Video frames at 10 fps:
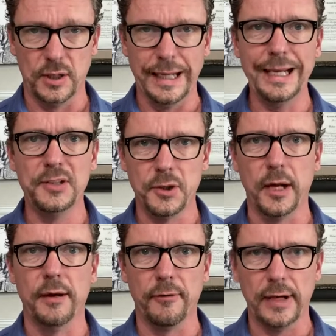each and
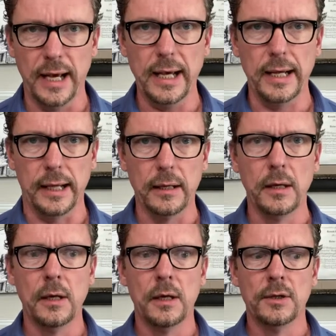every day.
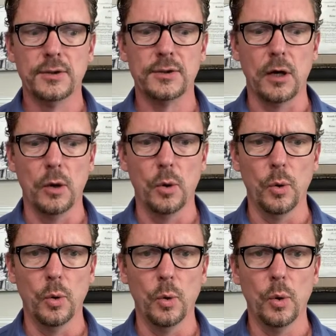
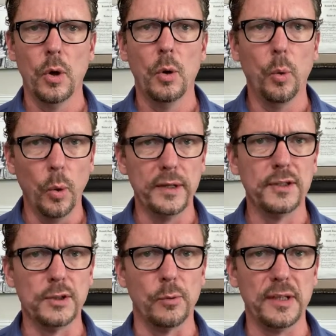So what does
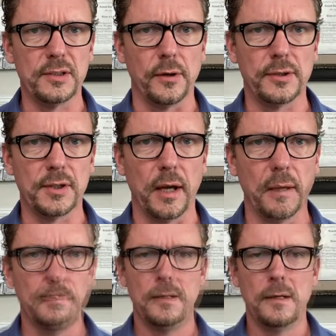the research say?
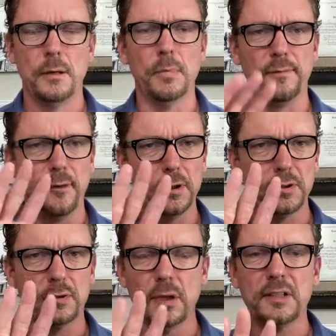But first,
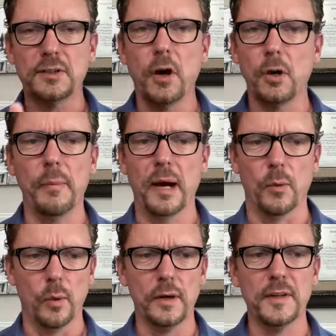let's talk about
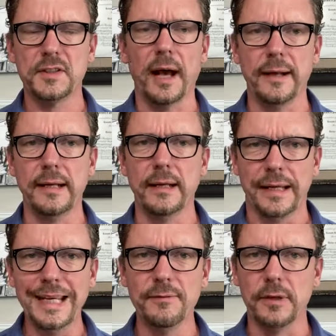where this idea
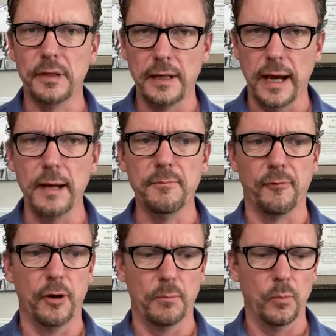even came
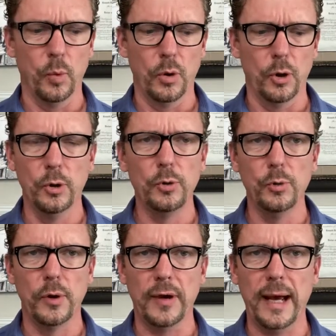from.
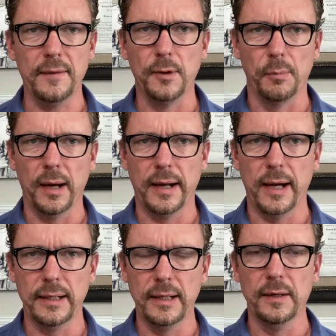Who had the bright
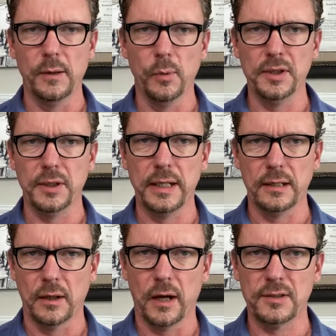idea that we should eat
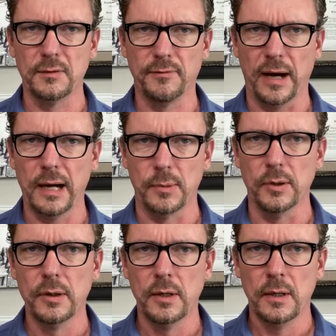lots of
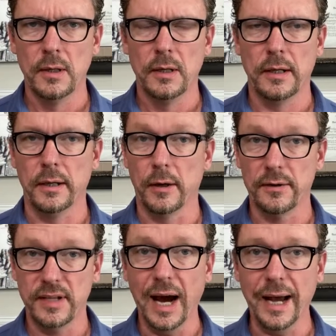fiber in our
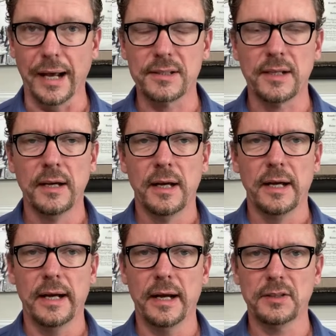diets?
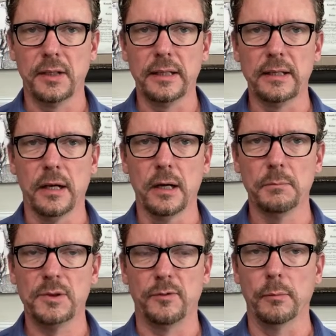It actually
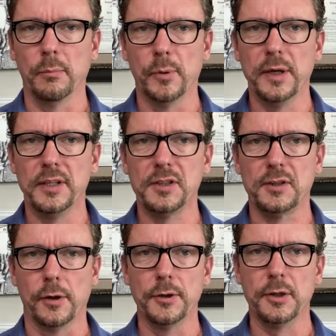comes from a British
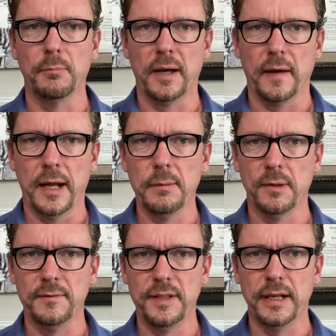surgeon by the name
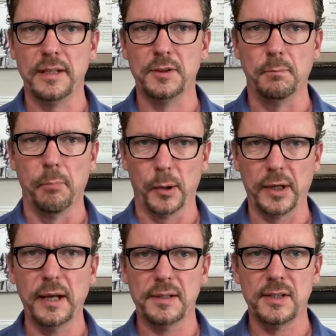of Dennis
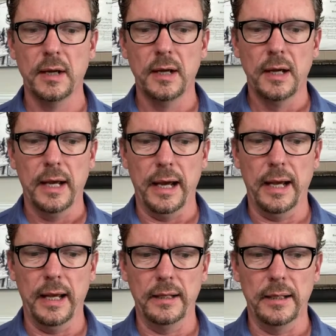Burkitt,
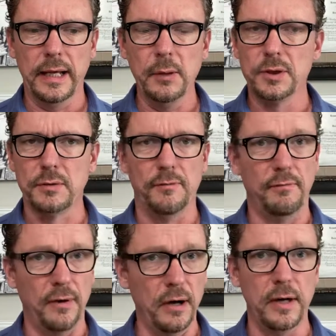and he was a
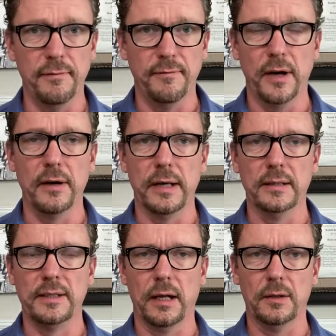very, very
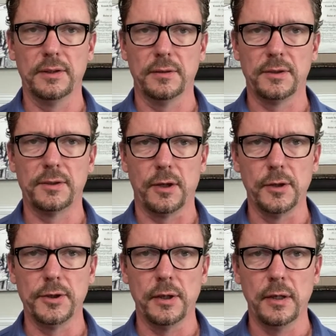intelligent
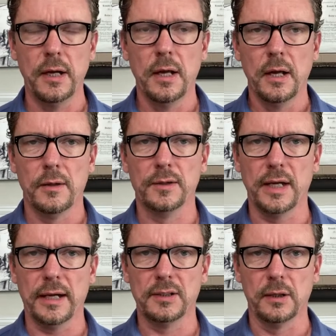surgeon. There's
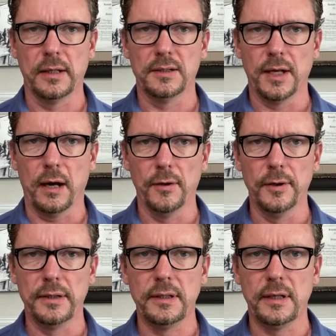actually a
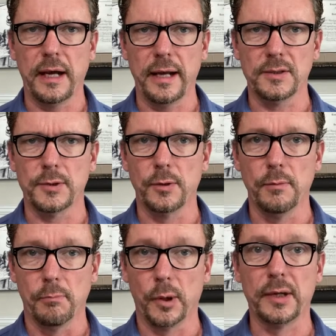childhood cancer,
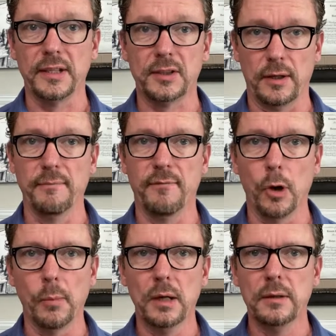Burkitt's
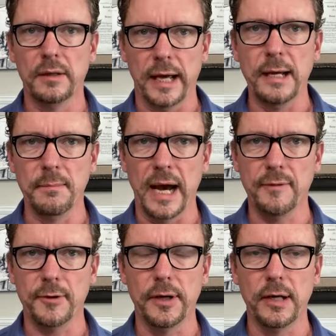lymphoma, named
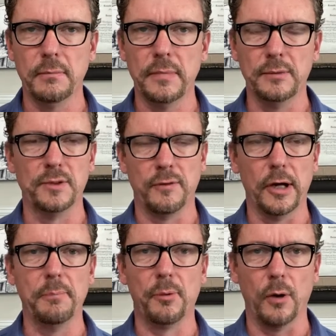after him. He was a
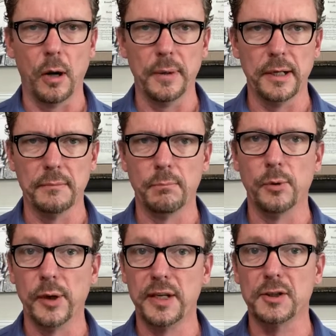very prominent
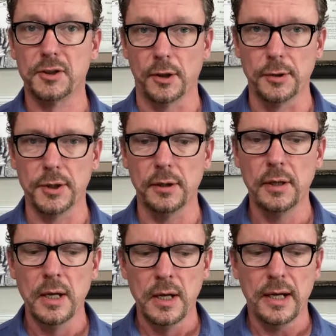British surgeon.
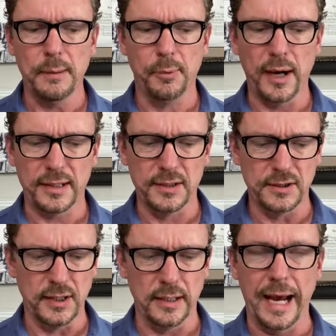He practiced
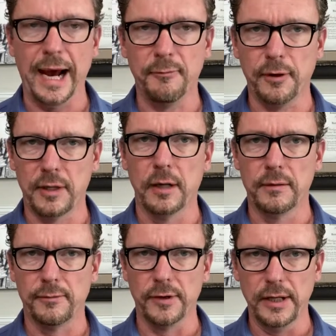in Africa
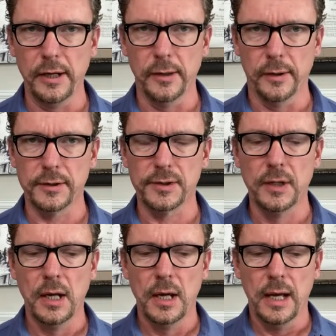for years,
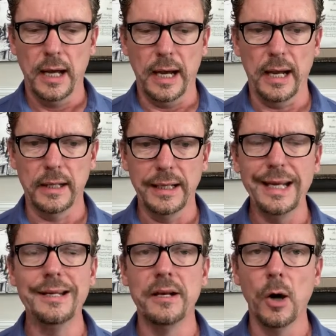and he
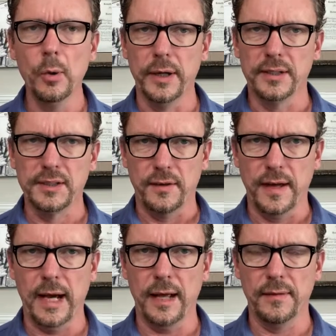noticed
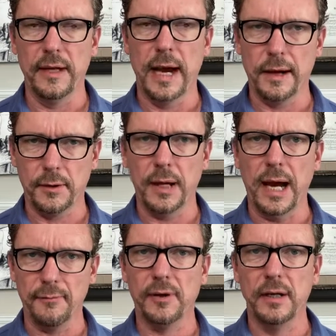that the
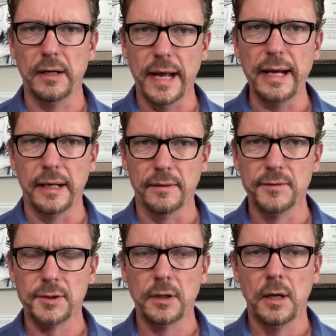African
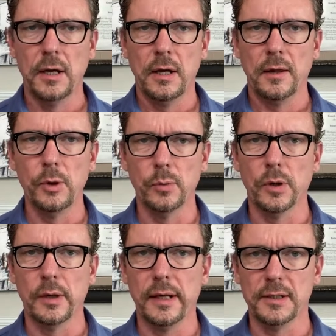natives who
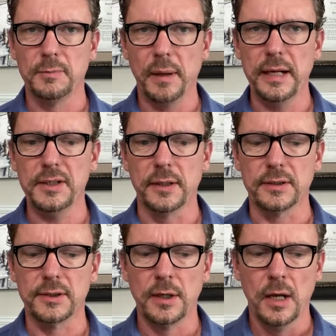were his
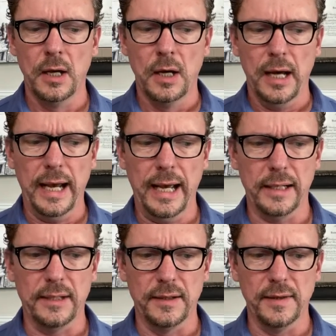patients
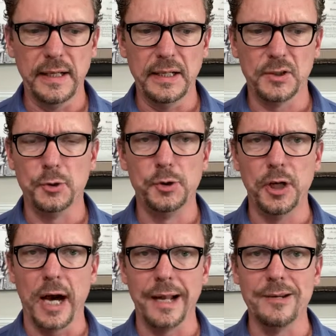had these
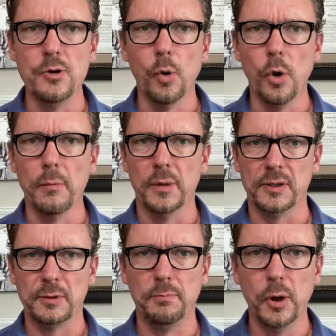
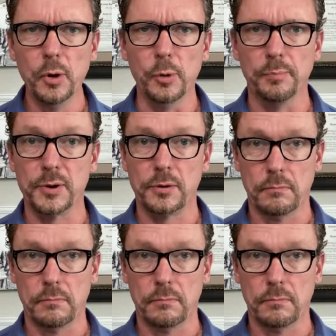ginormous poops